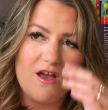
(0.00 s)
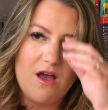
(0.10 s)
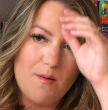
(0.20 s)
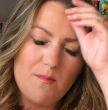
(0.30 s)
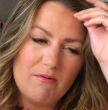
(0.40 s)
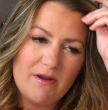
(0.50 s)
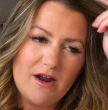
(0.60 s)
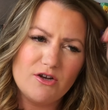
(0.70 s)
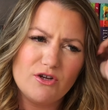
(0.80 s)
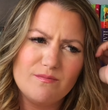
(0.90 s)
I read
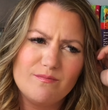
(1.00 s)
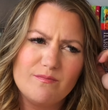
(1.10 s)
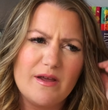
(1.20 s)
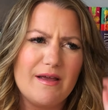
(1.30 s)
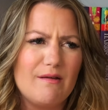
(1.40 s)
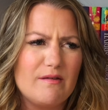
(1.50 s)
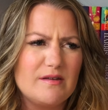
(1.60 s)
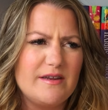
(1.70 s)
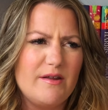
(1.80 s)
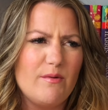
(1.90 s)
100,
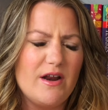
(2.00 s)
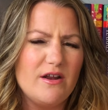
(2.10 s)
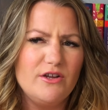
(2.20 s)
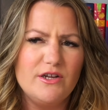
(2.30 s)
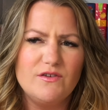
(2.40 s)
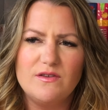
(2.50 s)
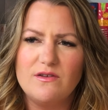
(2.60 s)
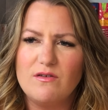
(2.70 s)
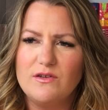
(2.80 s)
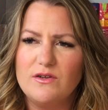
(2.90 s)
did he write 100 Years of
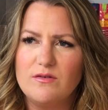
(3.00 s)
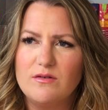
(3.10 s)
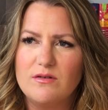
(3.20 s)
Solitude?